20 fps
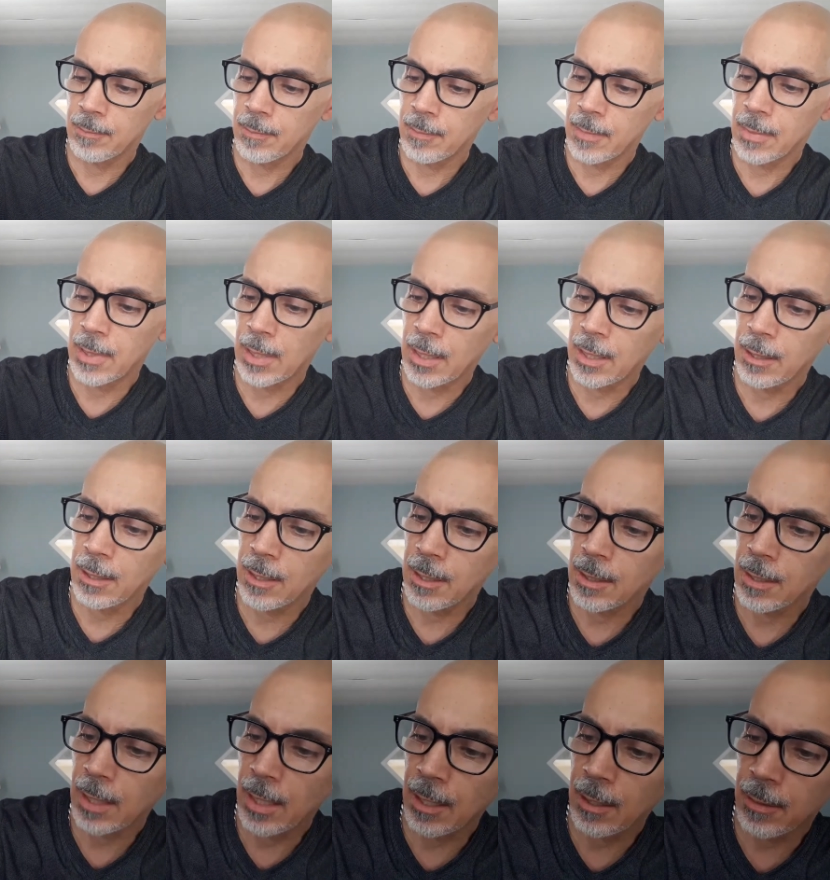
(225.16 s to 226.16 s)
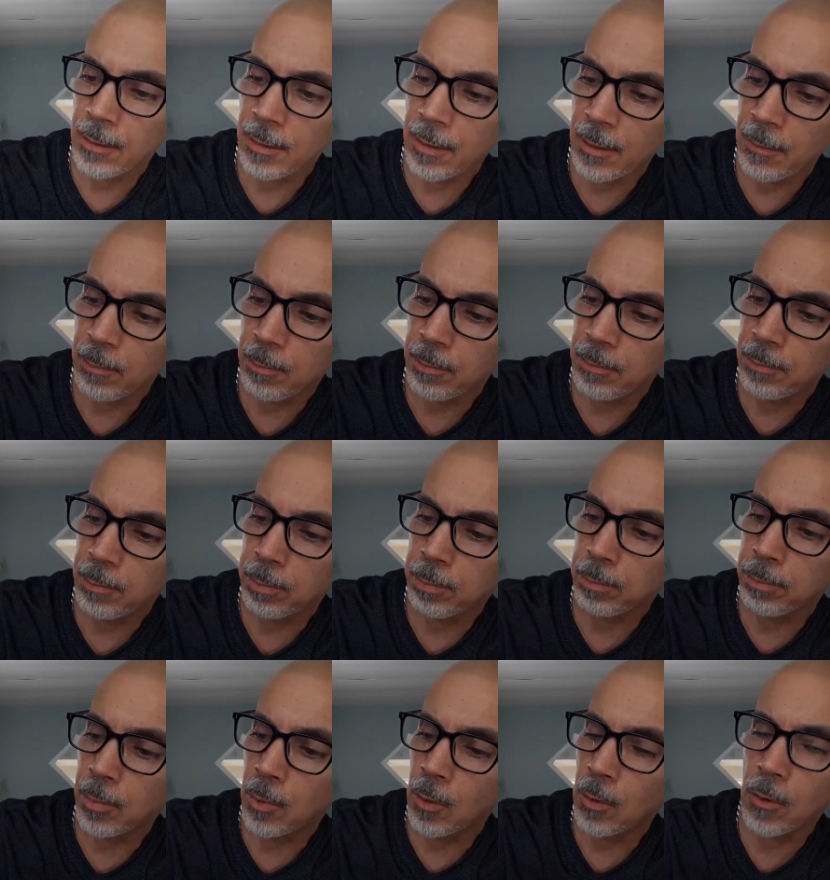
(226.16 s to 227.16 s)
They're
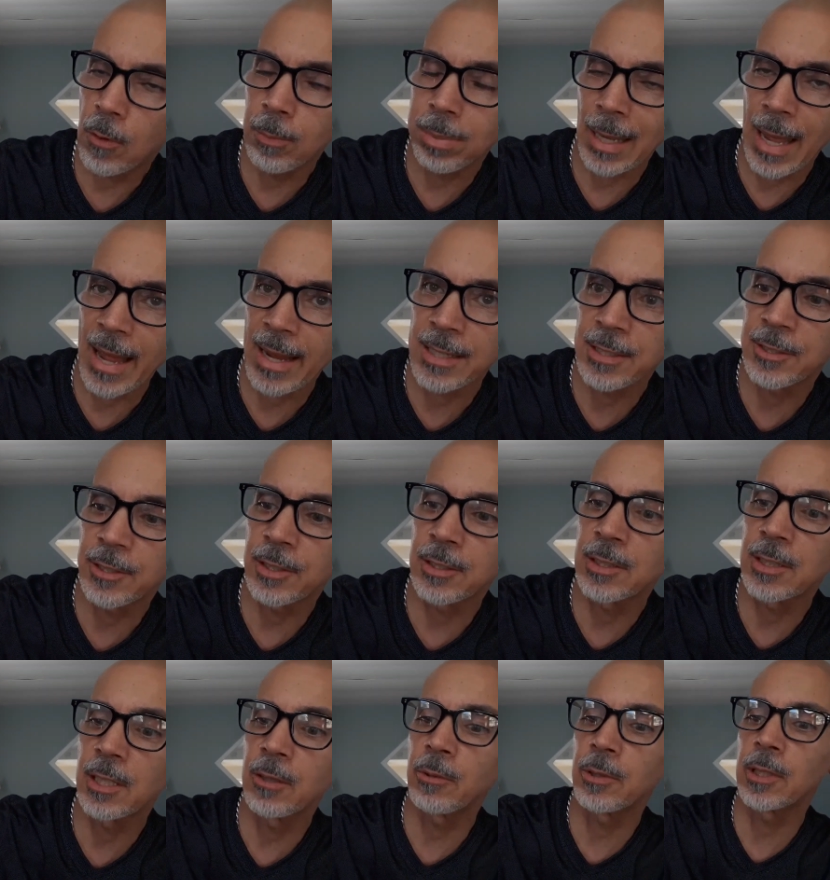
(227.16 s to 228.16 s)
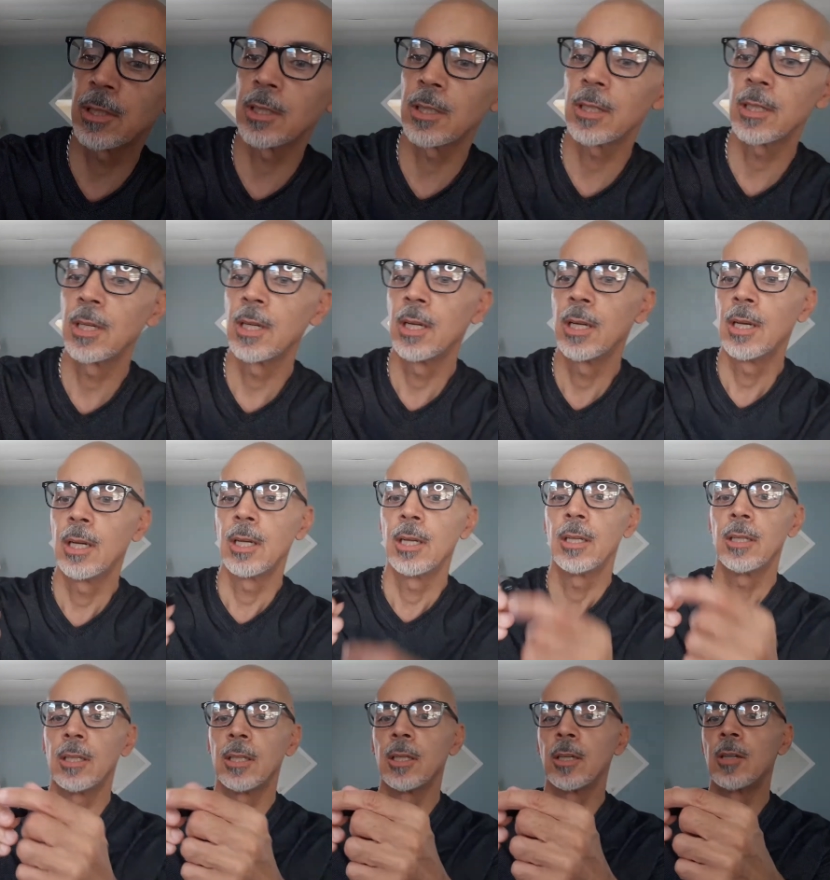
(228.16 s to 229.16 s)
all black, as you can see, with the
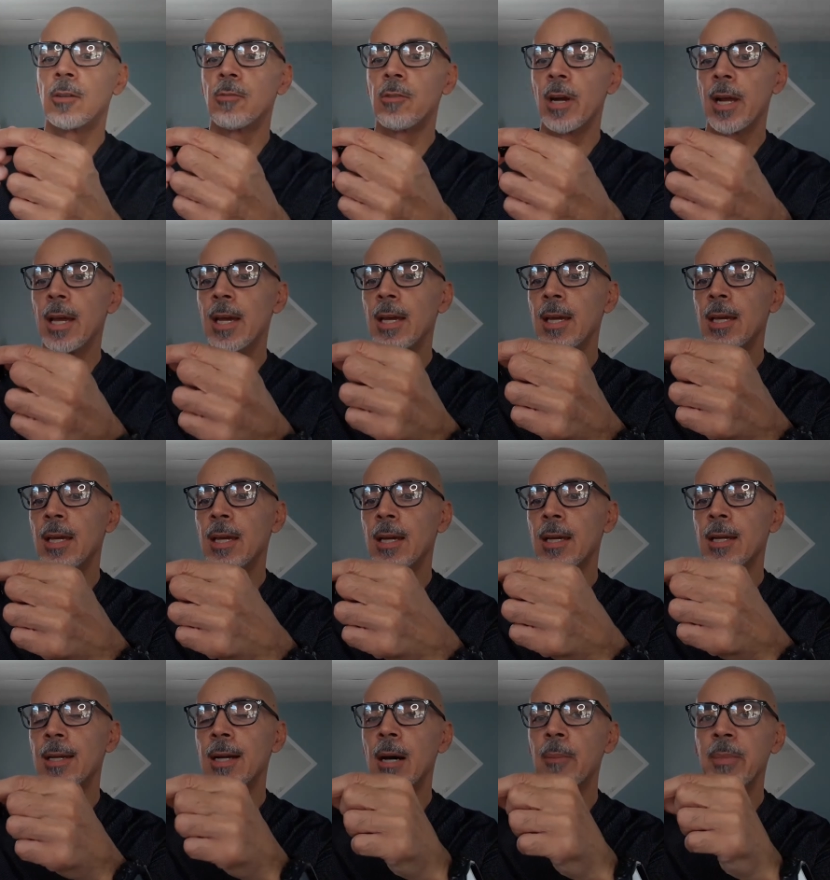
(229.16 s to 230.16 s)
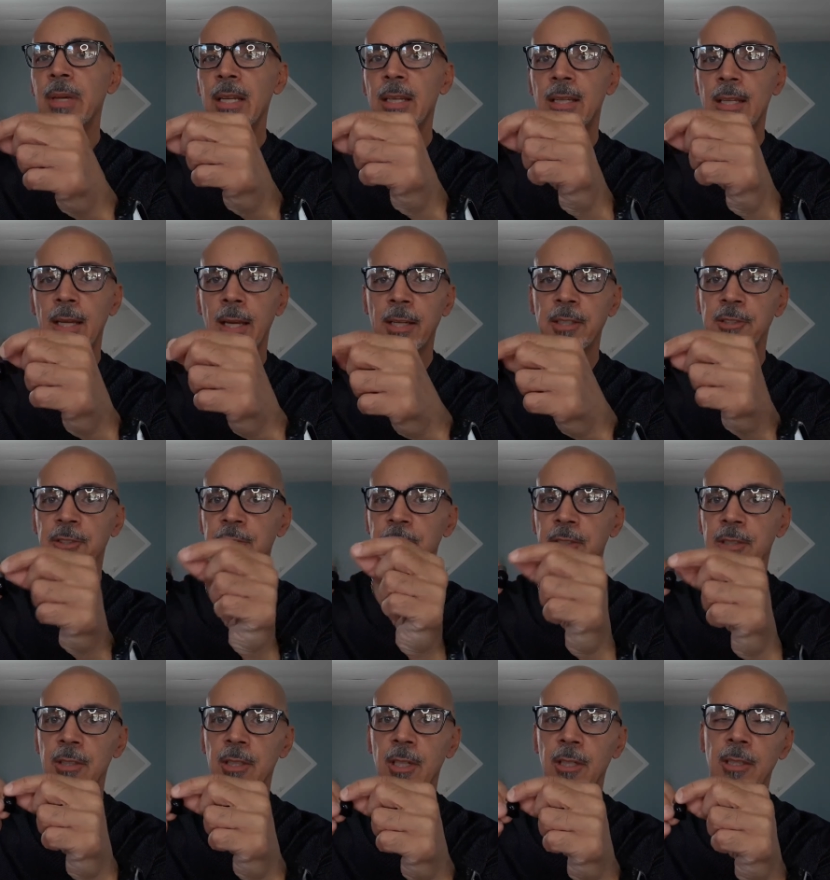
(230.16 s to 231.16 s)
gray gummy
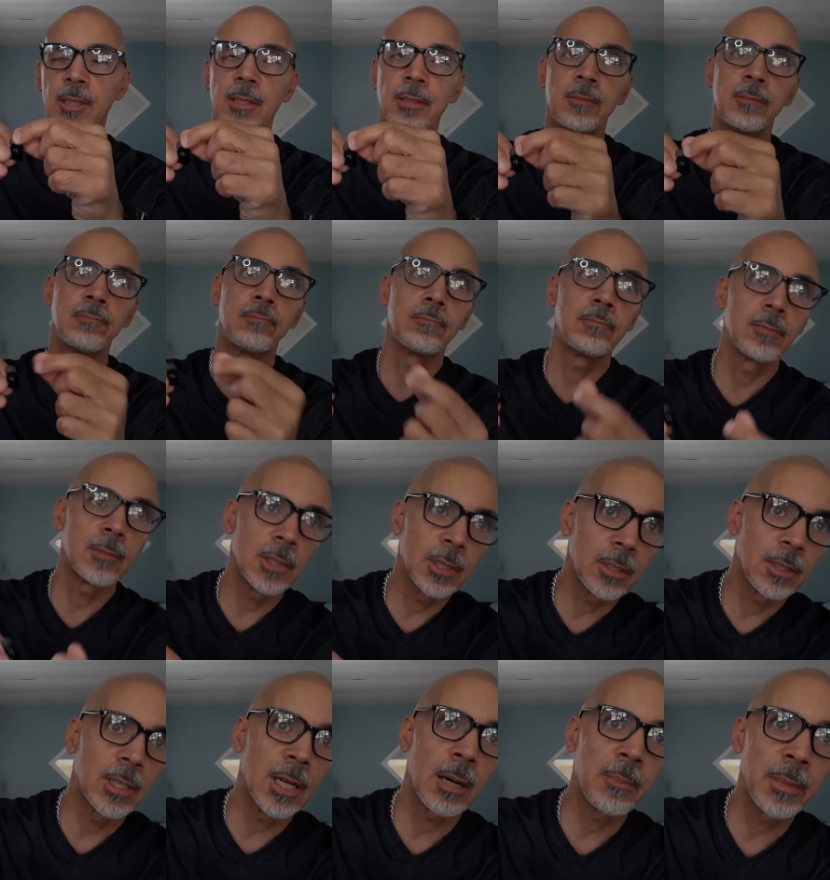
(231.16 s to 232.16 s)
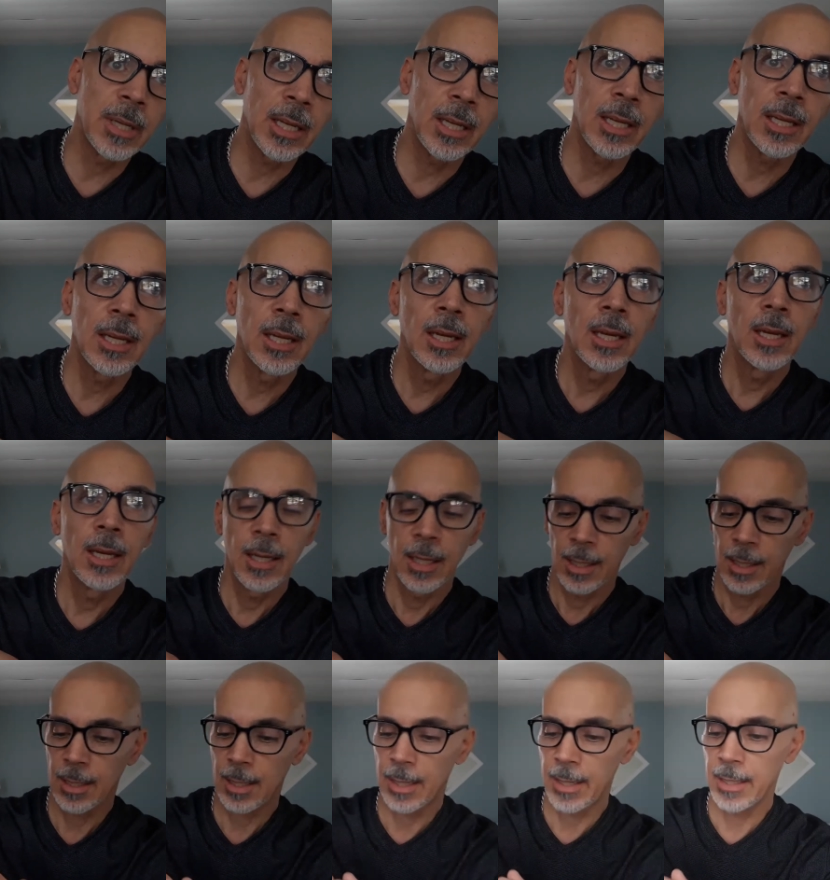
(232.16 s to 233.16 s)
texture, gummy
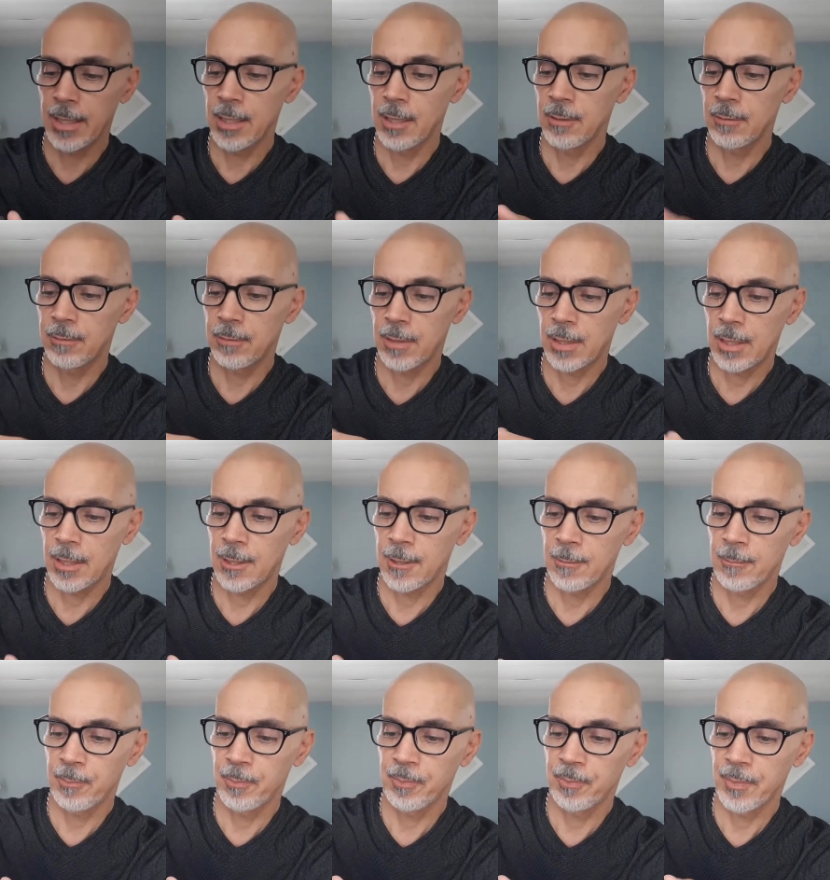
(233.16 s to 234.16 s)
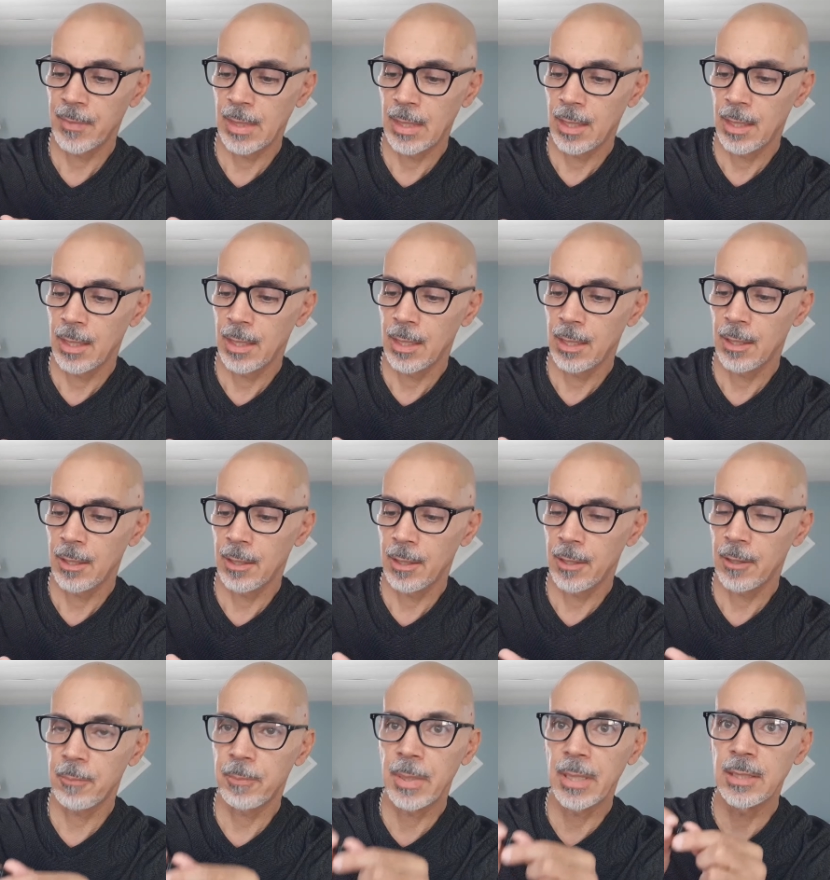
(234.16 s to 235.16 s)
kind of
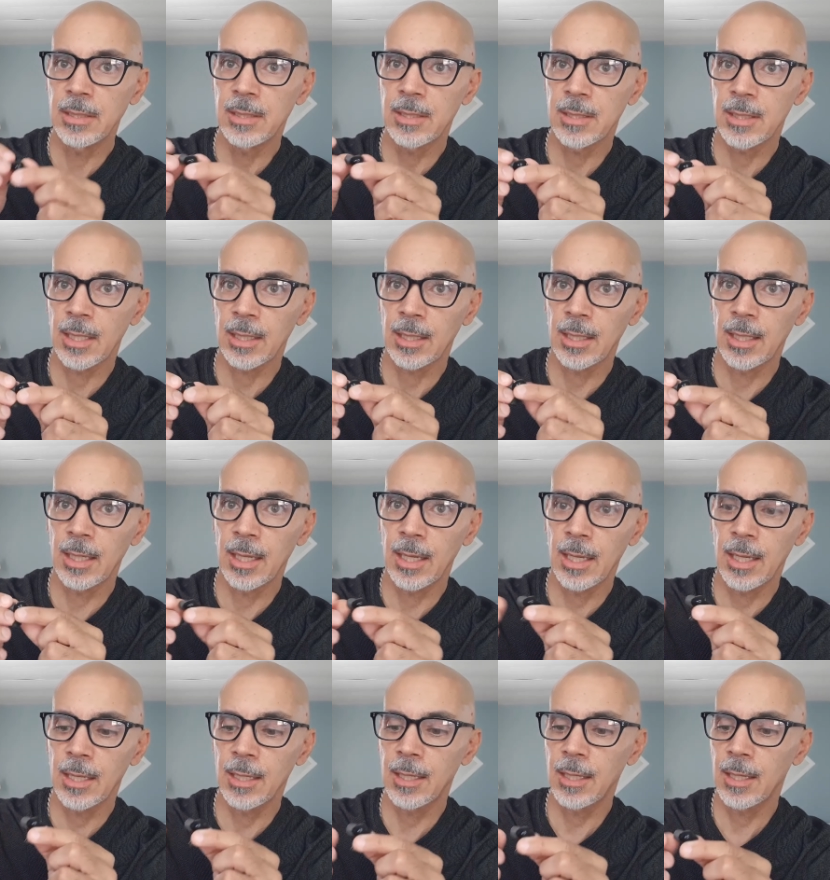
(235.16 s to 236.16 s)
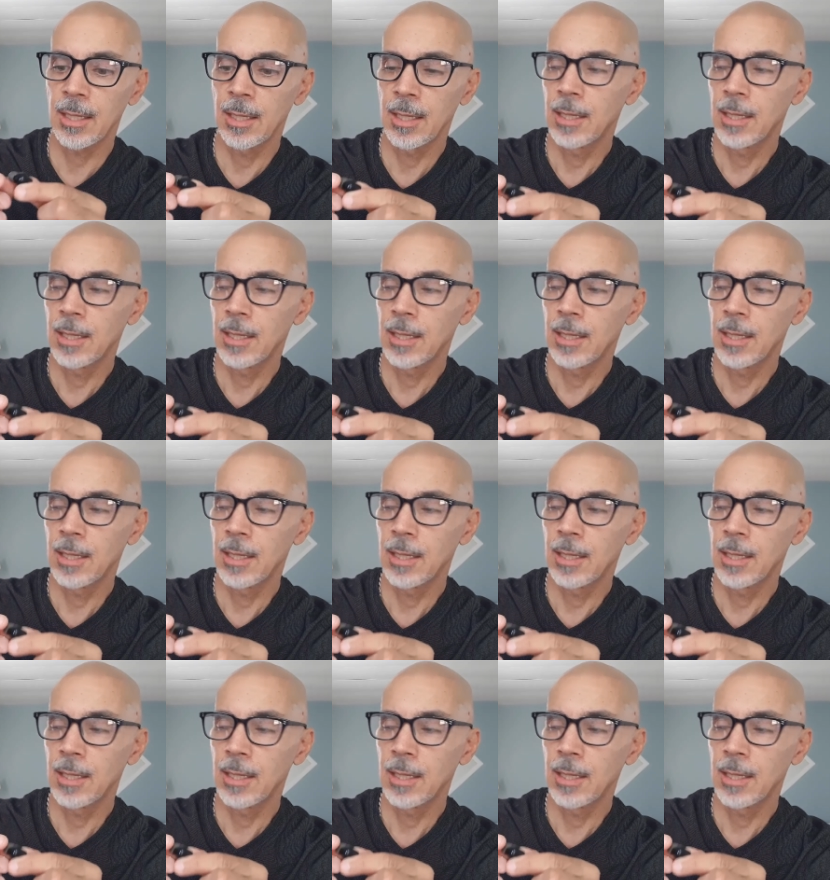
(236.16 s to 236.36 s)
earpieces at the end.